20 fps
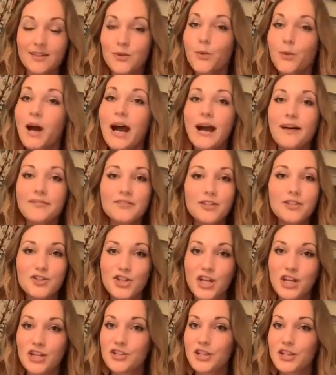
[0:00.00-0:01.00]
You have to
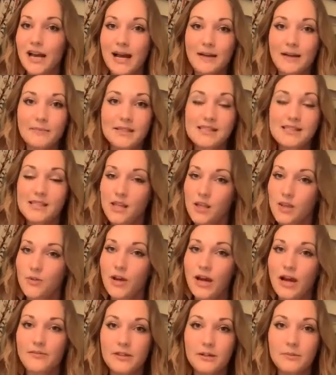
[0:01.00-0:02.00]
change the habits that you
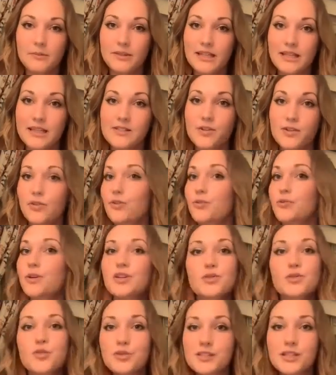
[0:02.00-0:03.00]
have in place or the
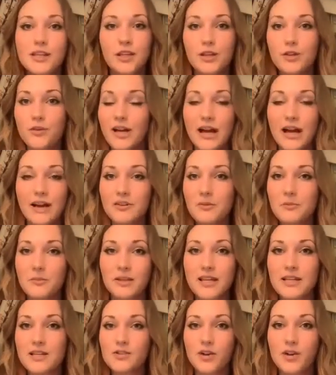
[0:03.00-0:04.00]
rituals that you have in
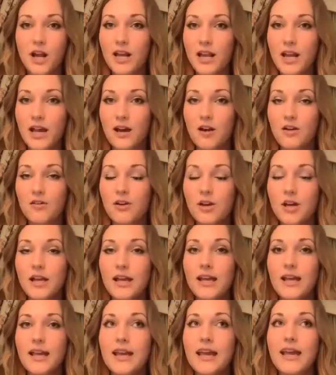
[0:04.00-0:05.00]
place right now.
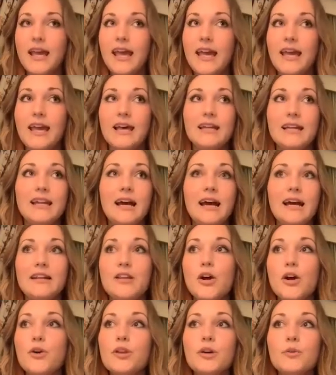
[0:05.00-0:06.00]
And I
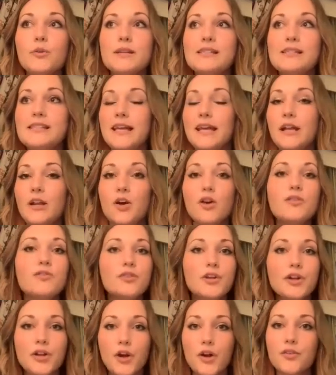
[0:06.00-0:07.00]
know that we say it
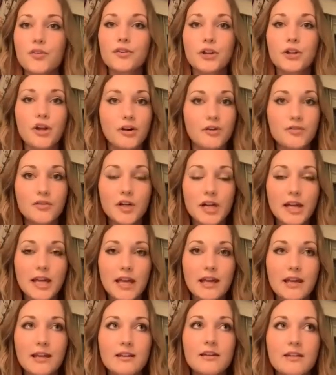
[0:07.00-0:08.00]
over and over and over
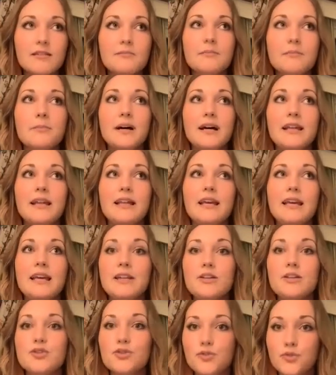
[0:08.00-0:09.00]
again, but
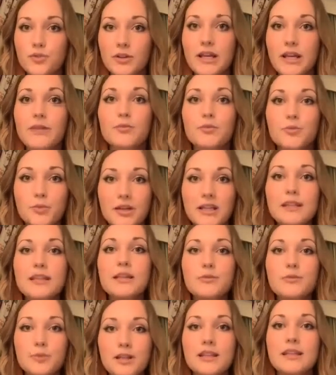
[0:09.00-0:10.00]
it
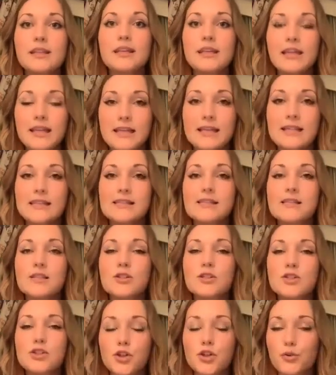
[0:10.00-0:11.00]
really, really is
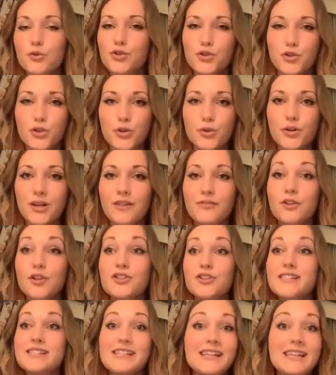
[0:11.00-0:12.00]
so true. If you're
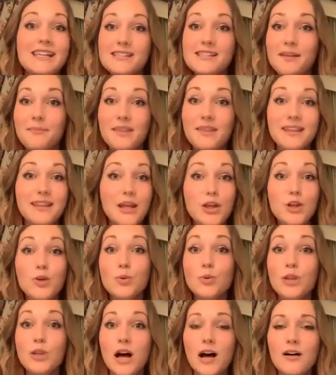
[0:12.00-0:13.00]
seeing something that
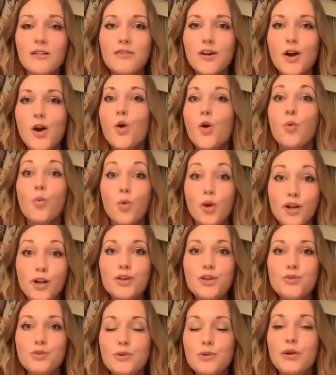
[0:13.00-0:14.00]
you love, what are
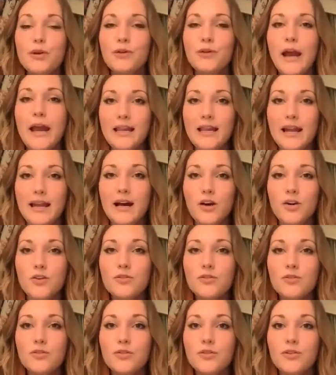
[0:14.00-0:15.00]
you doing right
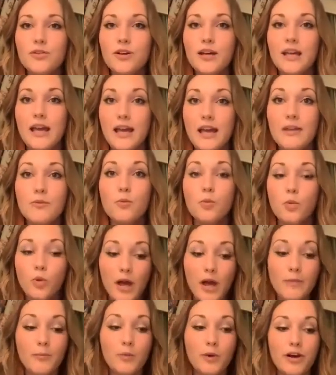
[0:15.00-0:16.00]
now? And
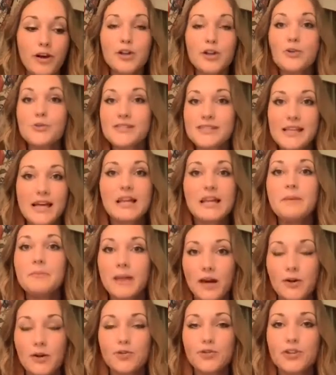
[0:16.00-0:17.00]
where are you setting
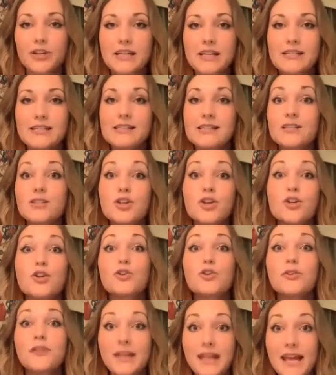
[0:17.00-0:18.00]
boundaries to
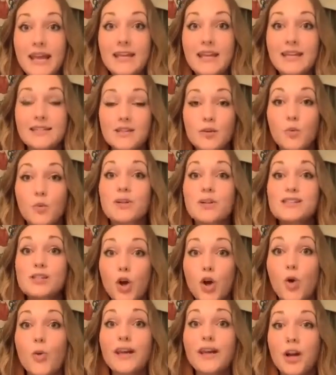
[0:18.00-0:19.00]
create what's
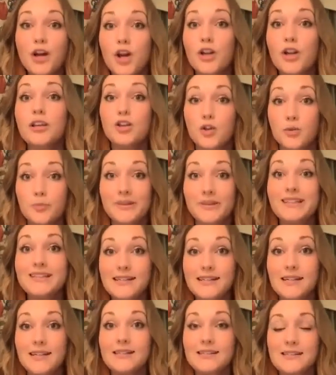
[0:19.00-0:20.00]
going on in your
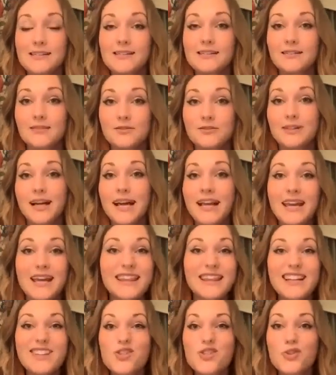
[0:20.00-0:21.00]
business, right?
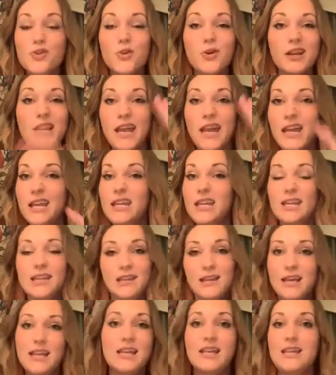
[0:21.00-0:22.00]
And that's true in
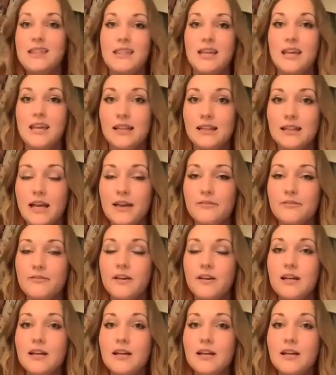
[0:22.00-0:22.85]
anything in life.